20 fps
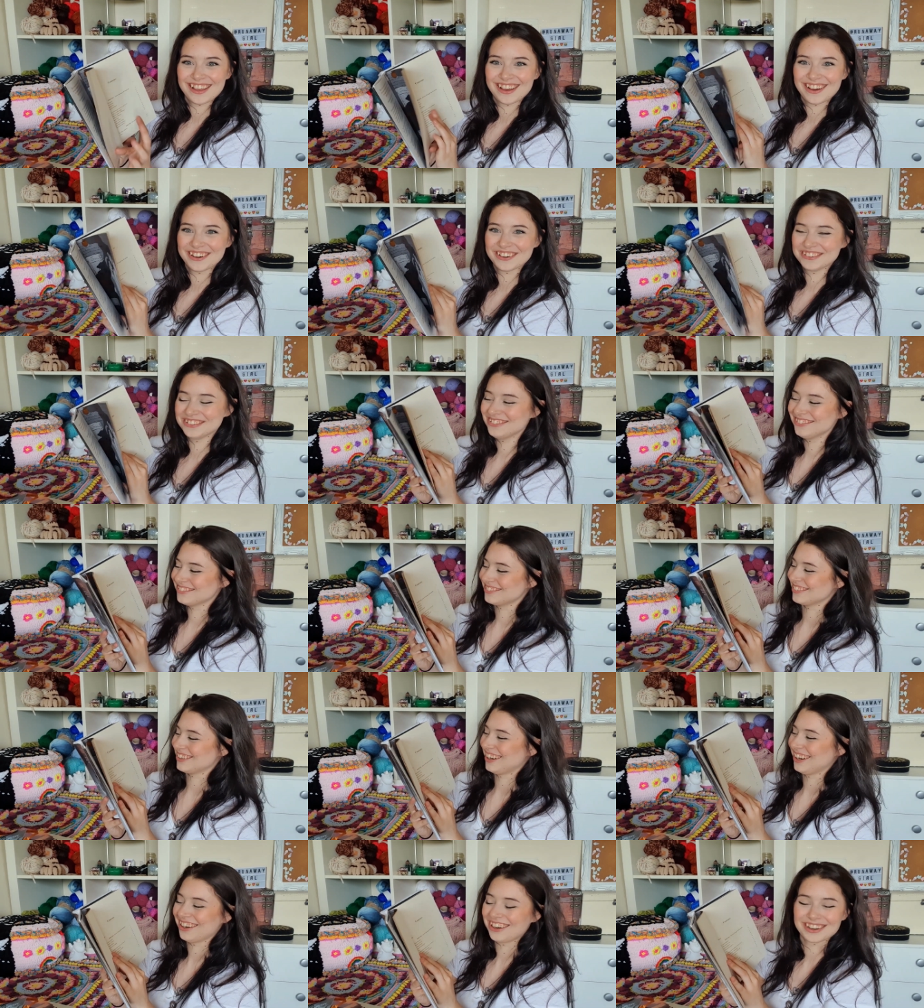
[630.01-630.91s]

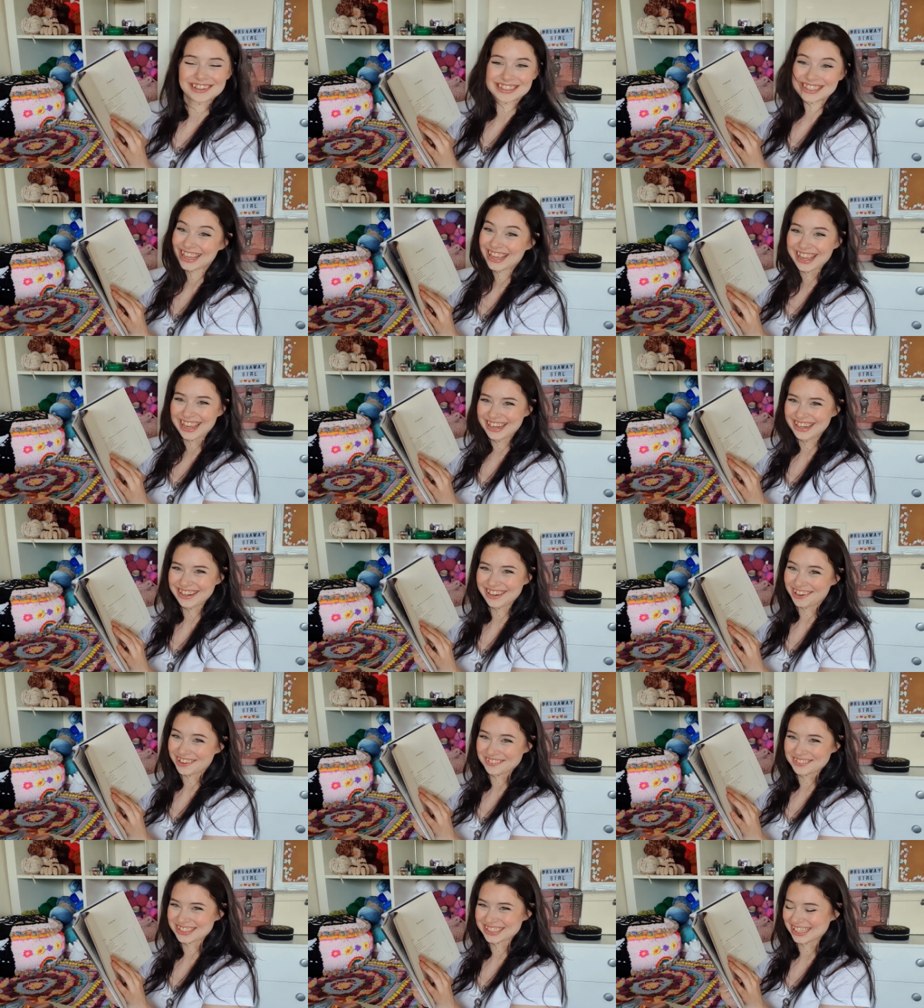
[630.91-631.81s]
Oh, okay, I
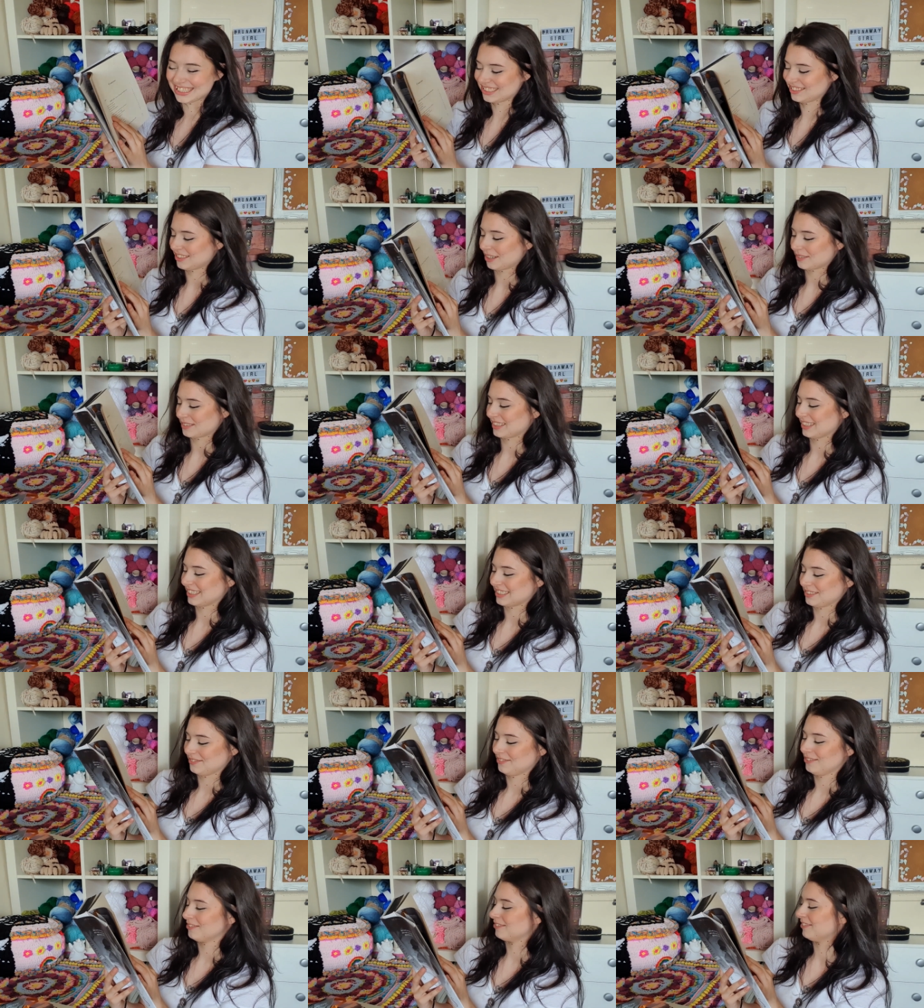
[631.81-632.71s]
want to get to chapter
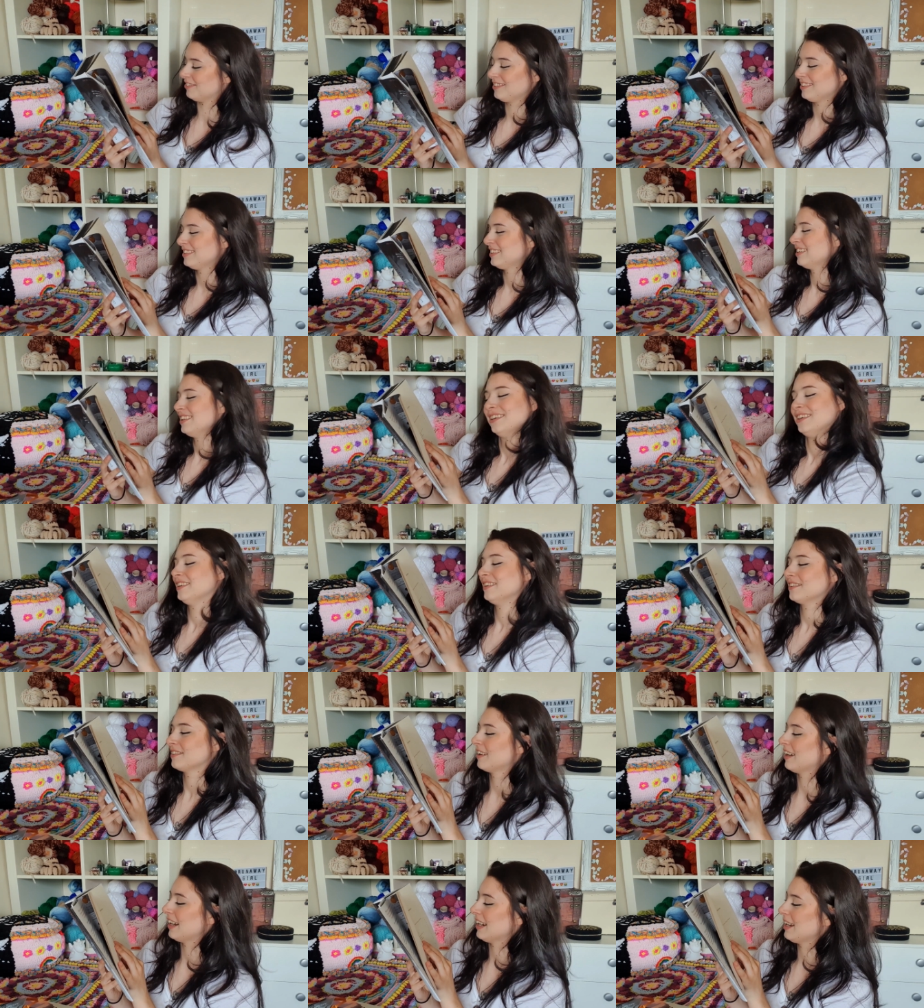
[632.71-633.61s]
34.
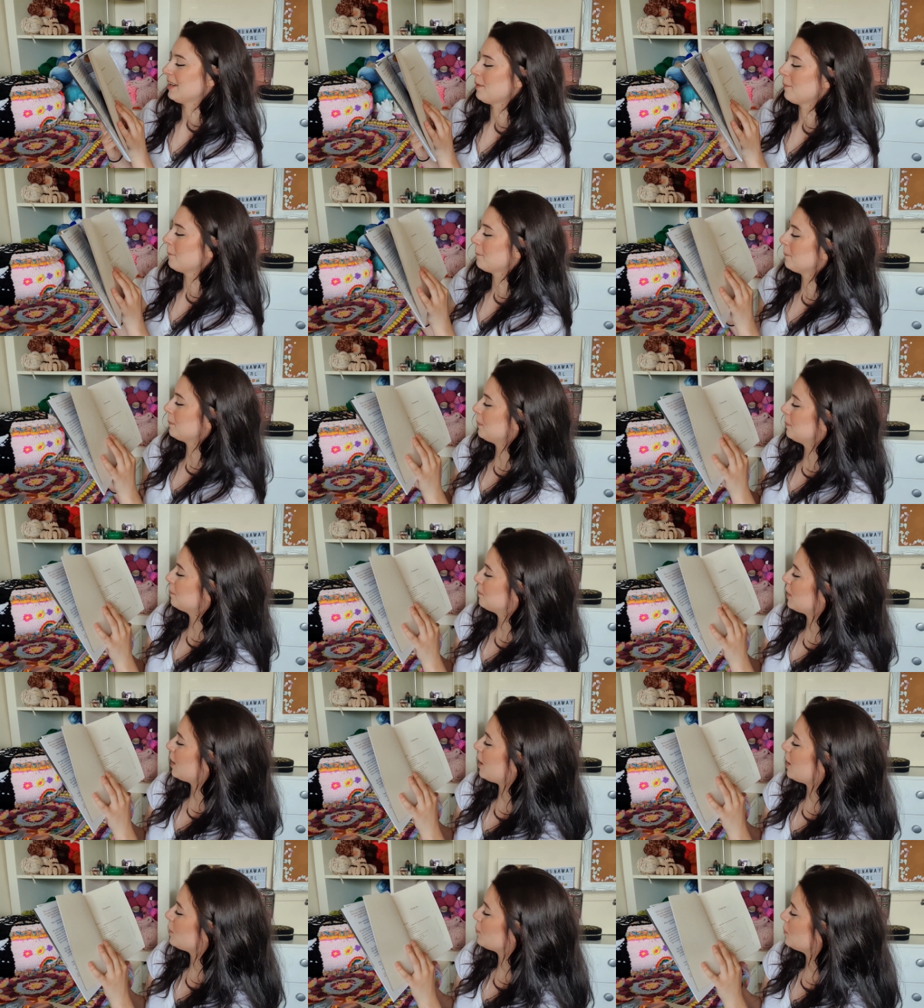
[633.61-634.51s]
Right,
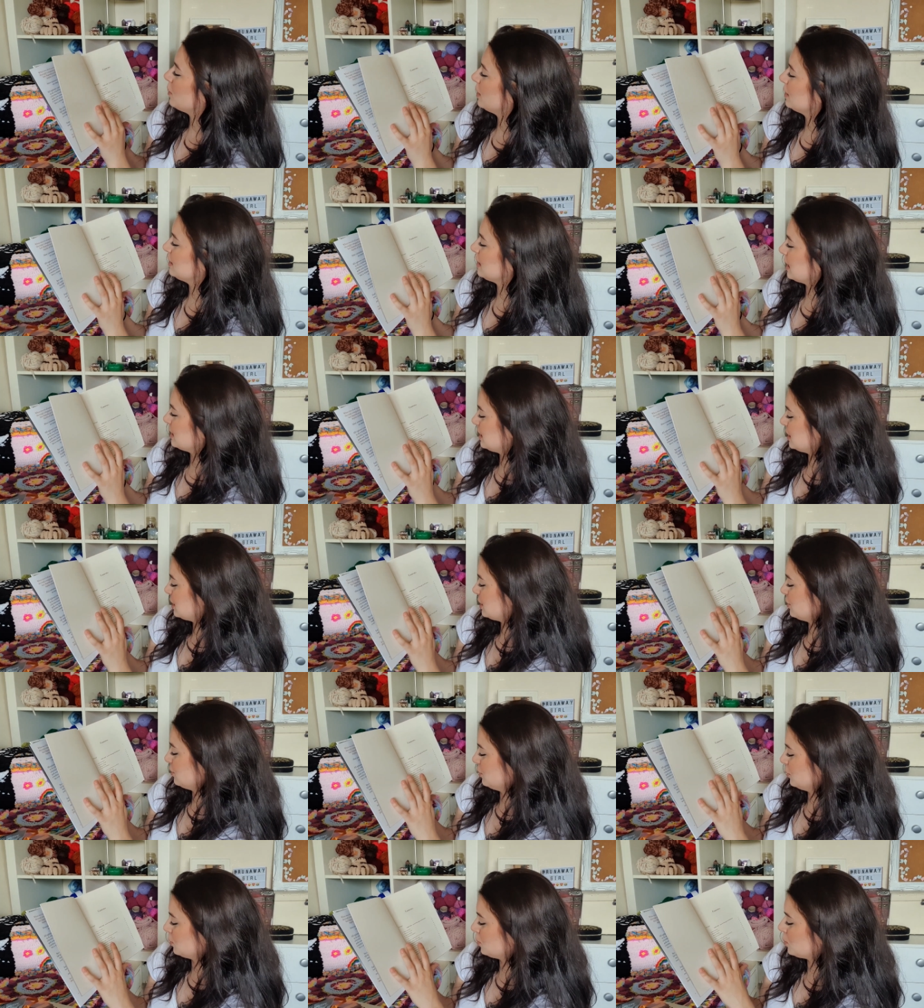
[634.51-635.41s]
part one, letters
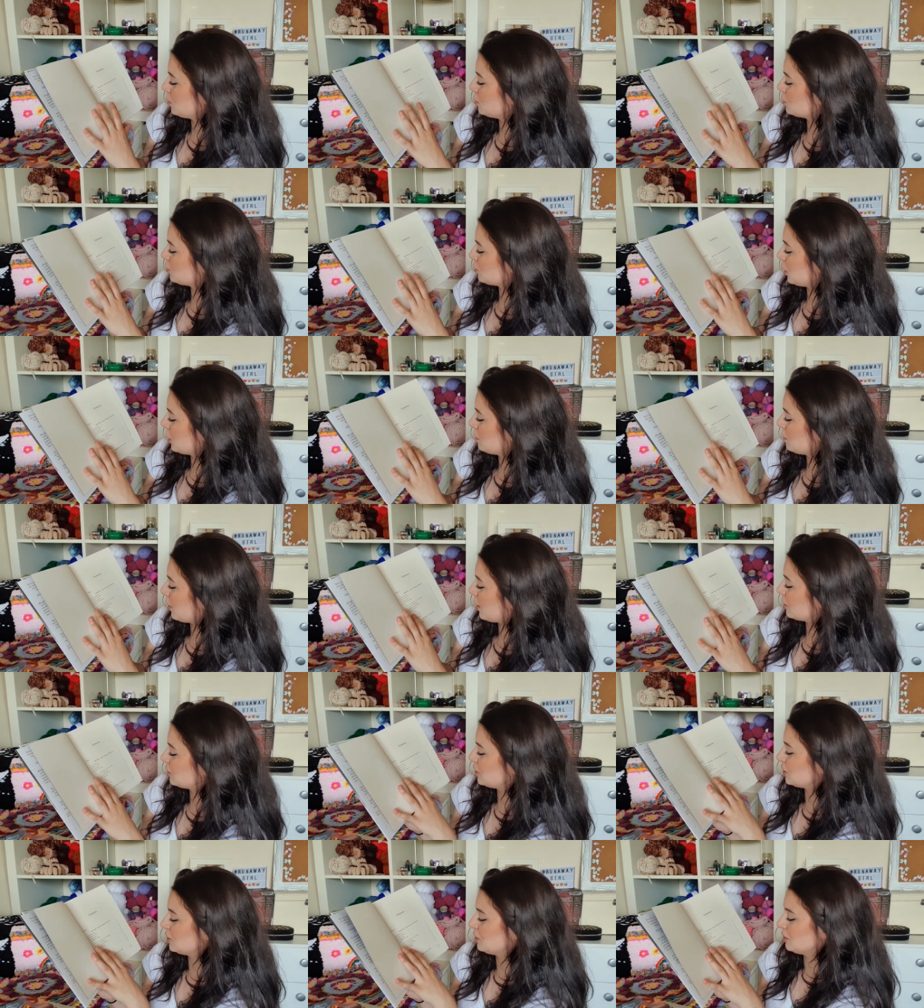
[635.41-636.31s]
through the wardrobe, part
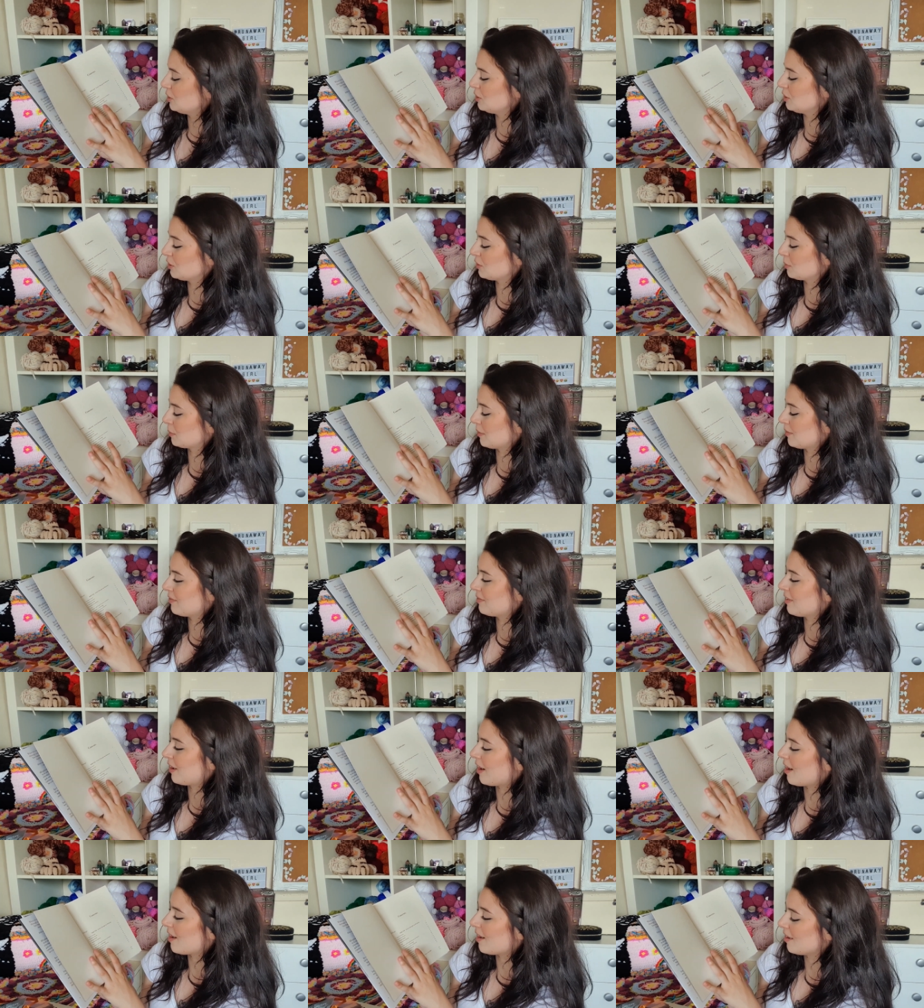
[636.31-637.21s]
two, news from
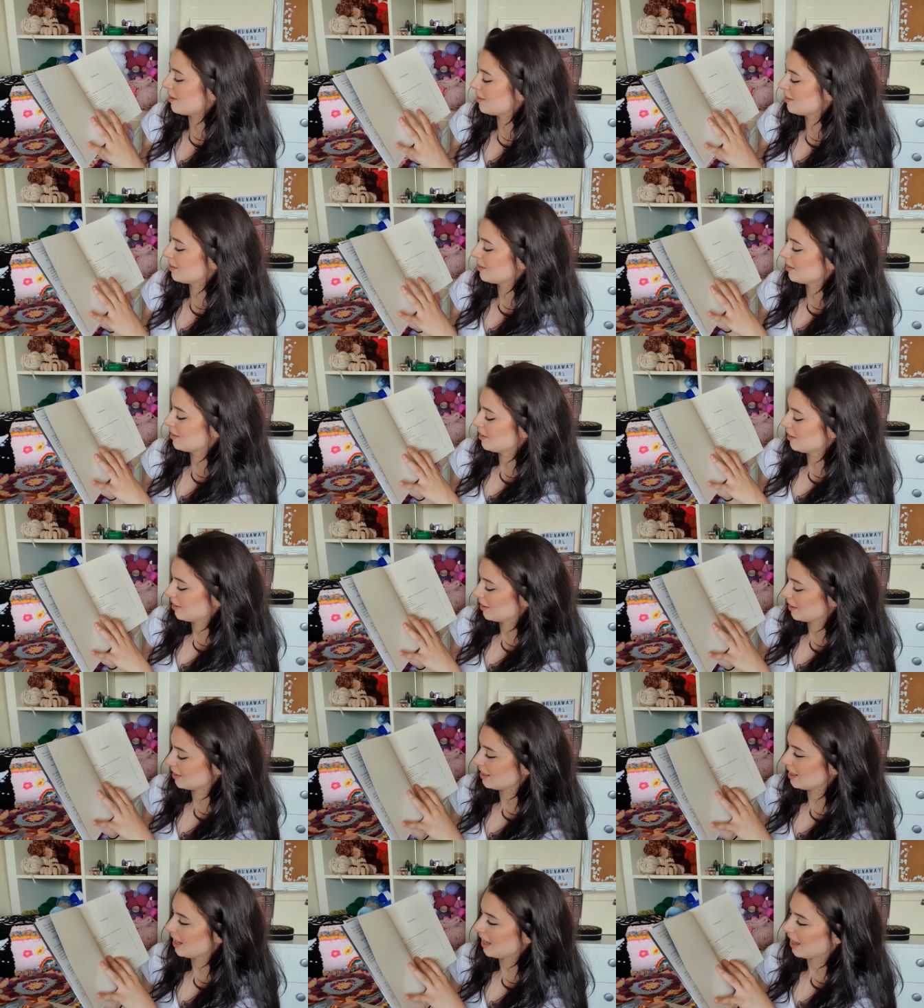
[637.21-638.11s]
afar.
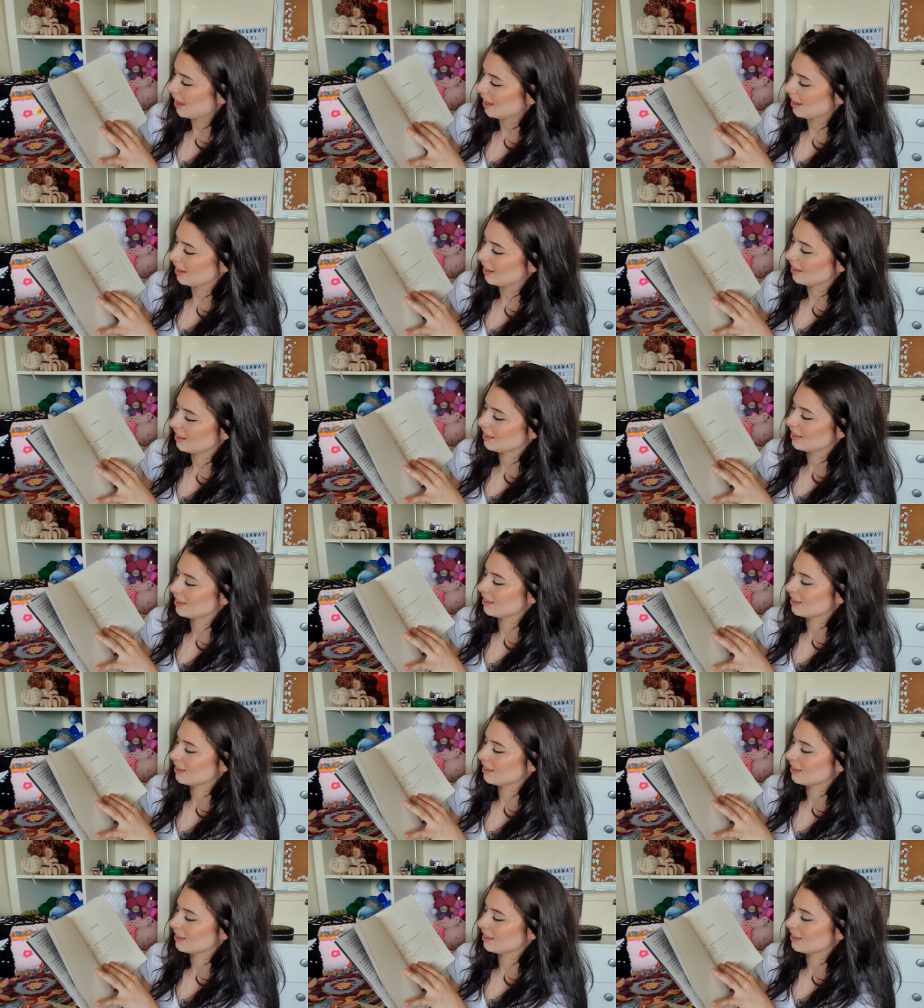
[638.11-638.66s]
Okay.